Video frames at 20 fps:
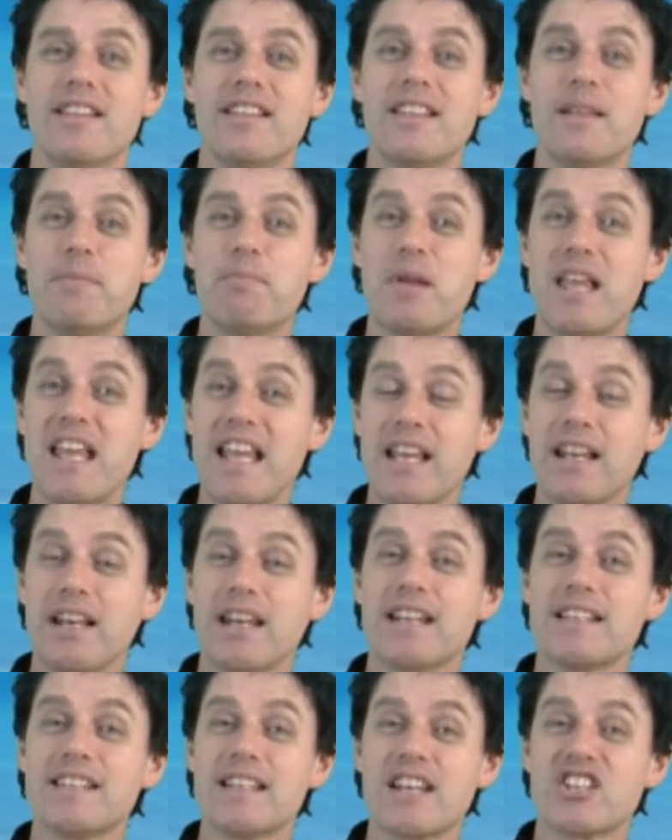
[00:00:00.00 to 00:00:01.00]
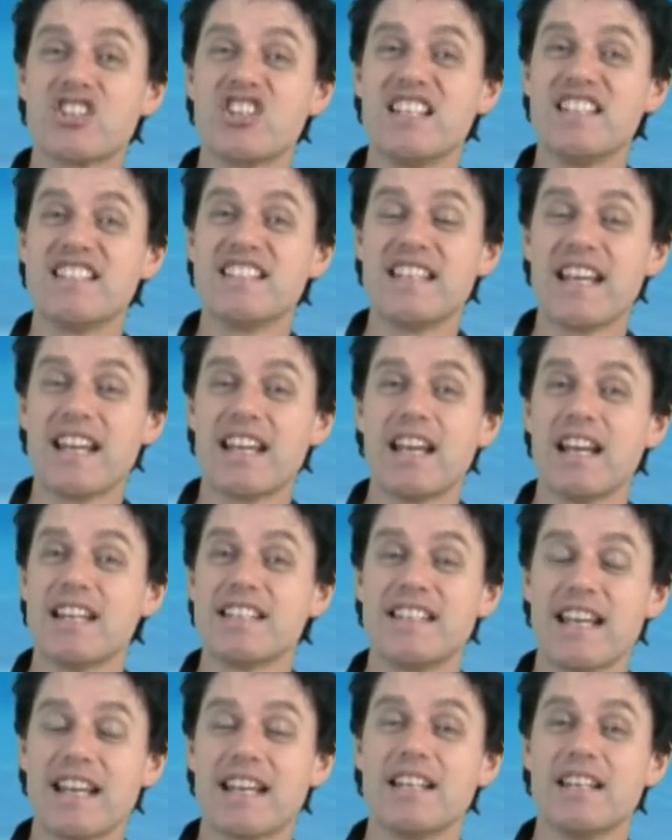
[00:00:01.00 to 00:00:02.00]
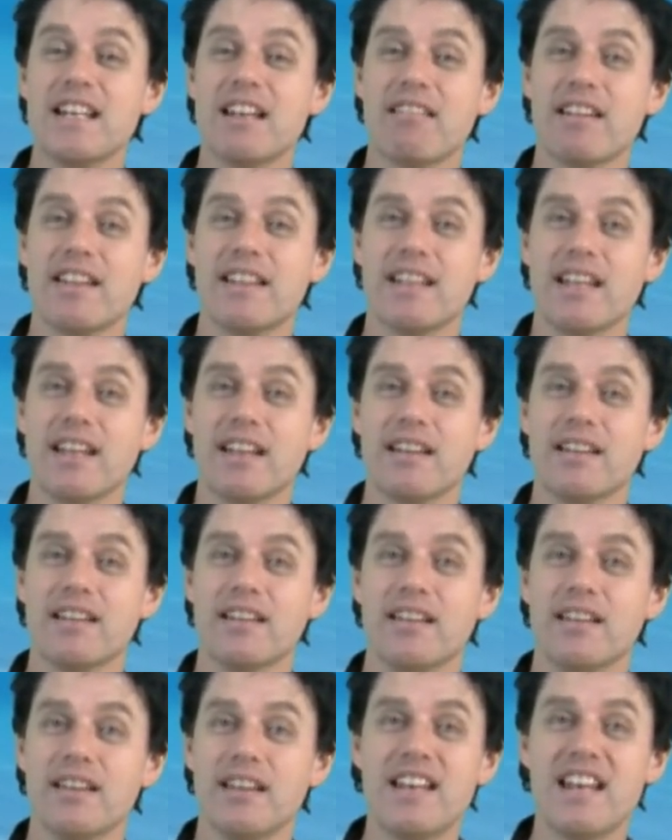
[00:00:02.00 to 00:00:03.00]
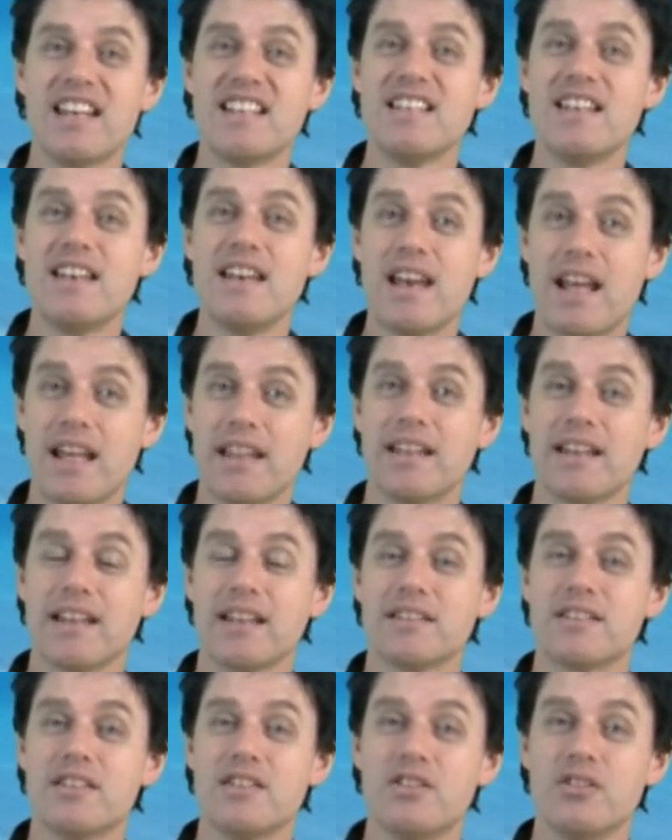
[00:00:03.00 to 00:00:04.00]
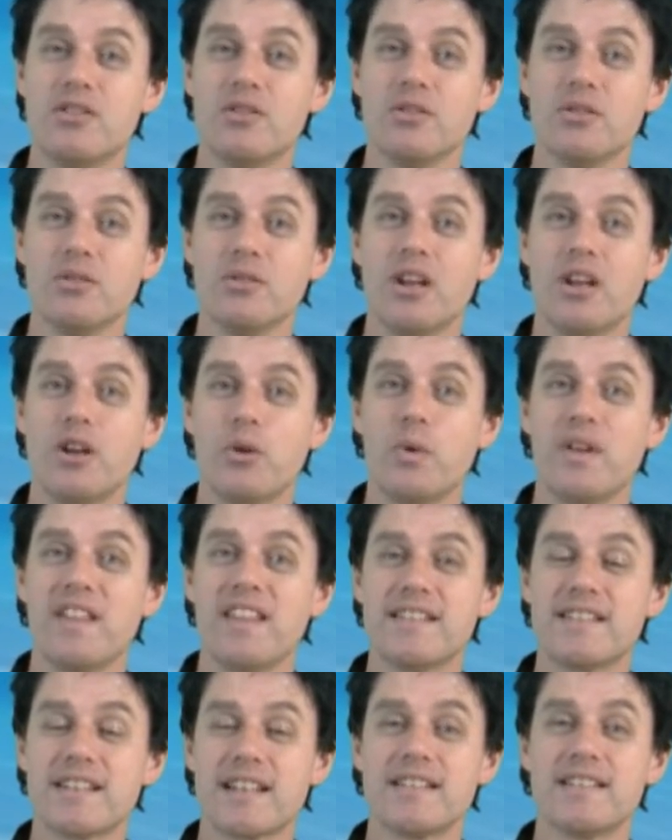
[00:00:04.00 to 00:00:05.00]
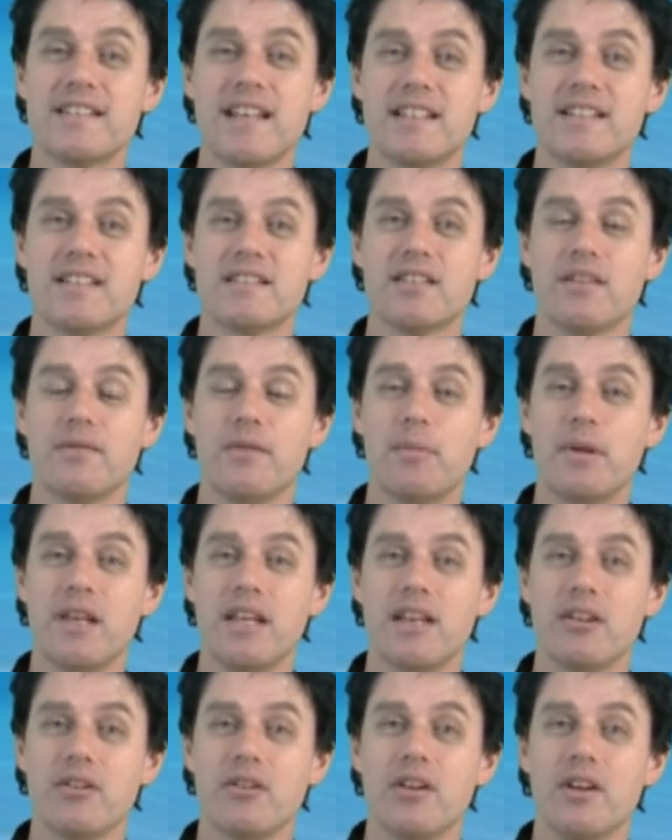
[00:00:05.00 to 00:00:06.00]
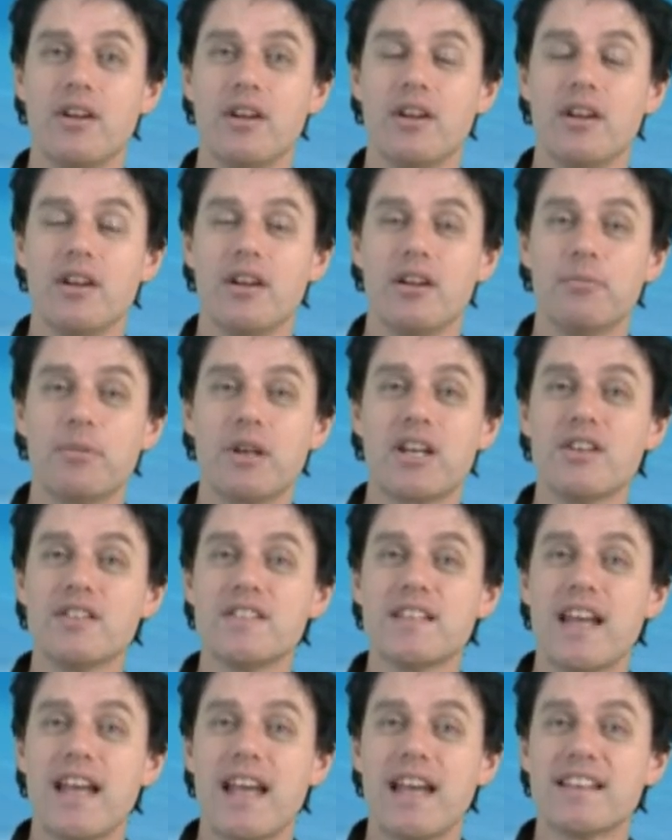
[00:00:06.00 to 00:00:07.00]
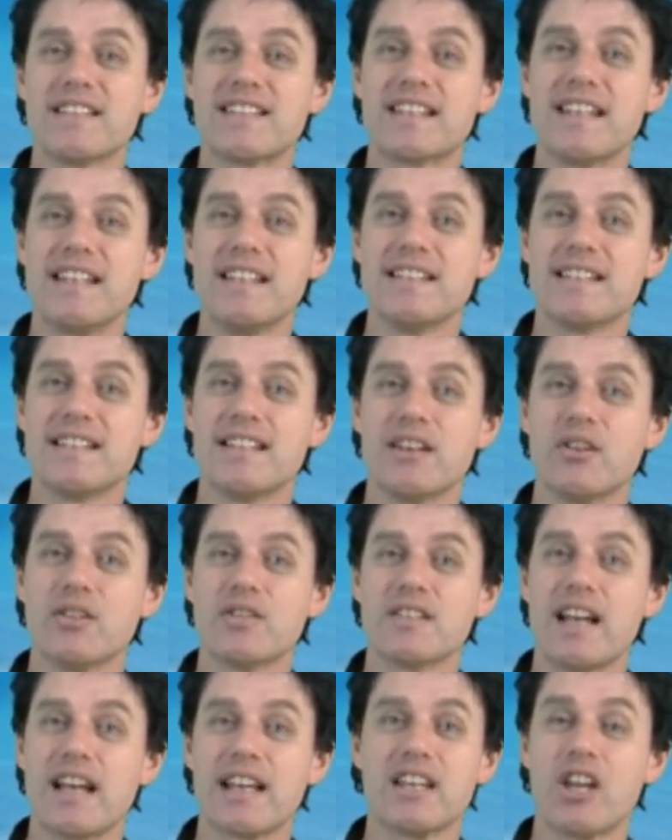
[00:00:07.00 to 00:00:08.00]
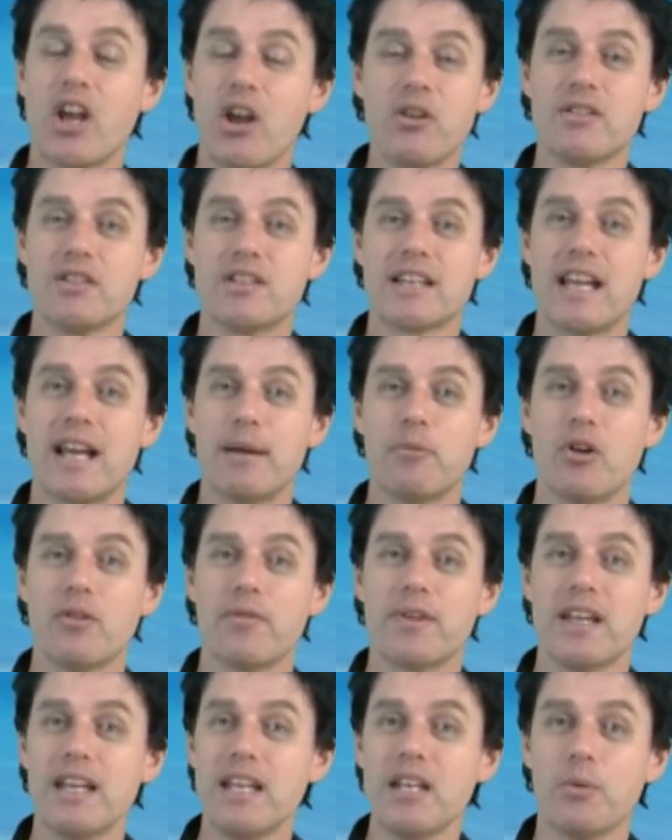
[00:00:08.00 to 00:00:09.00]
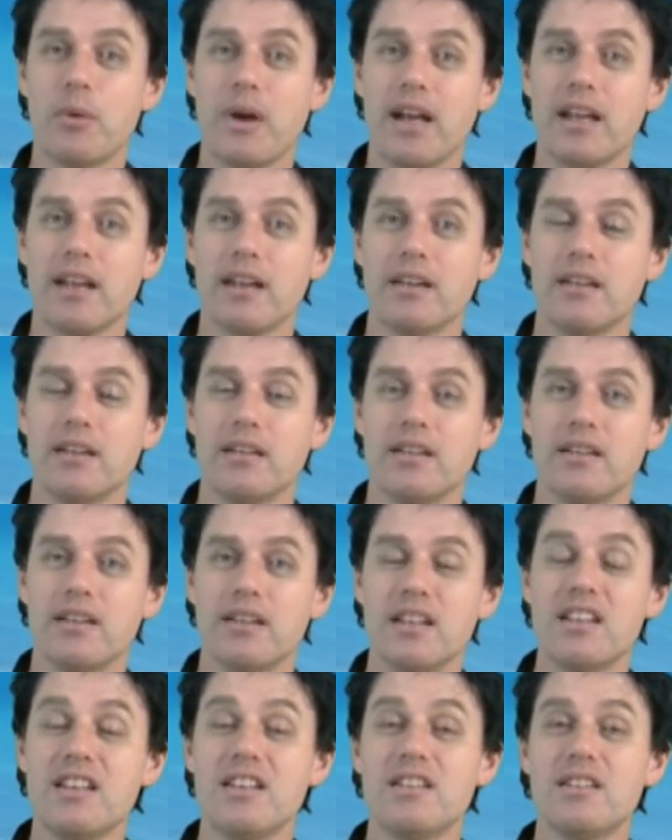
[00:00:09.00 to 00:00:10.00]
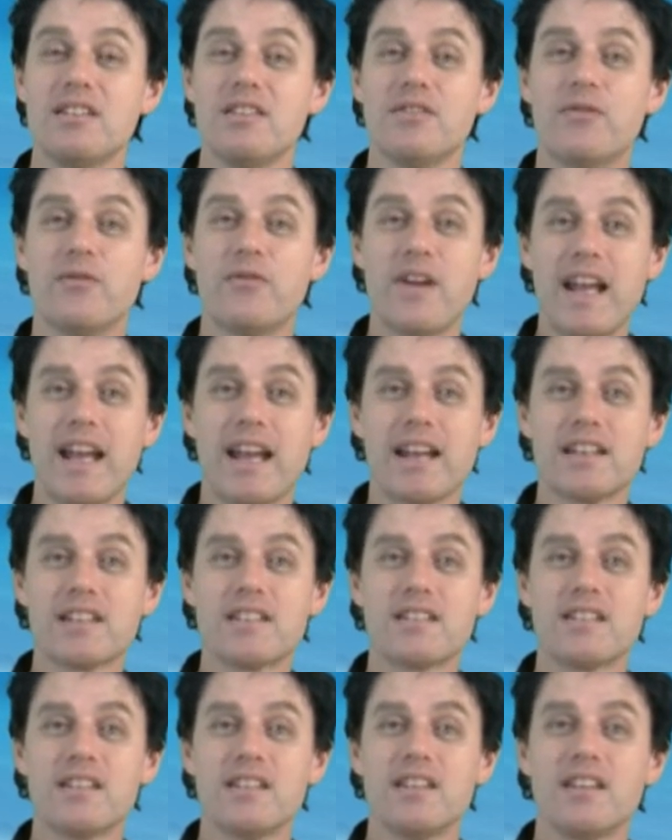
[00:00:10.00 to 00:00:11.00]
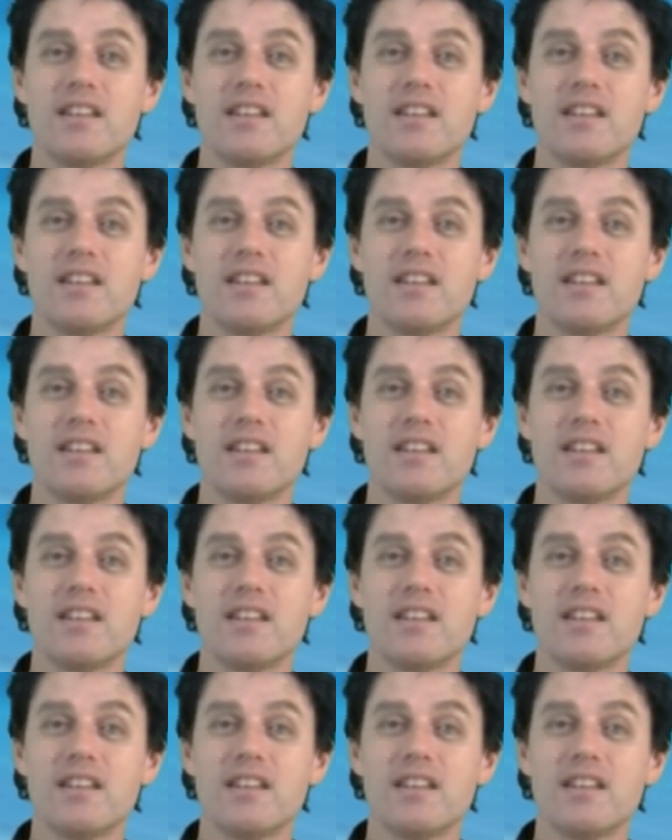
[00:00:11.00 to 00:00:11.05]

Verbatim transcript: the peeling is actually sec a secondary thing. It has nothing to do with the success of a peel because our skin cells are going to come off anyway. In fact,